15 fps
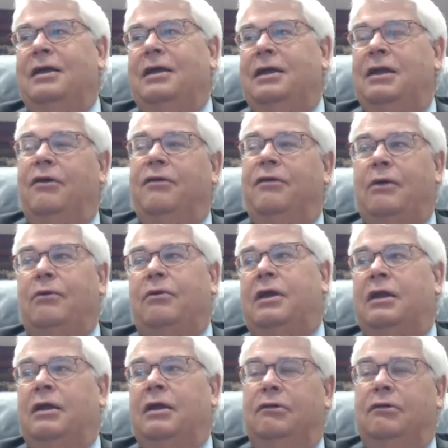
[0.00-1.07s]
you know, they would
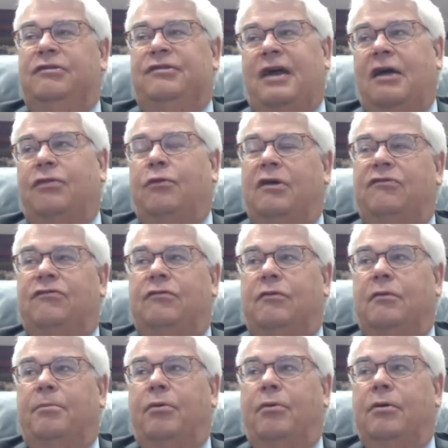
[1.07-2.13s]
get a new Southwestern
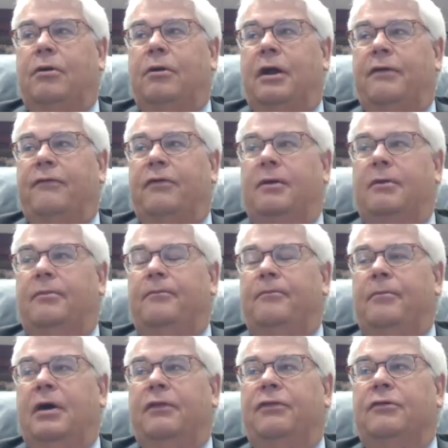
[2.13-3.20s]
Reporter every
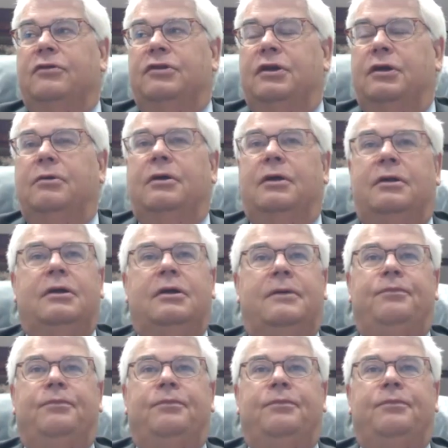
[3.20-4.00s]
month or two, and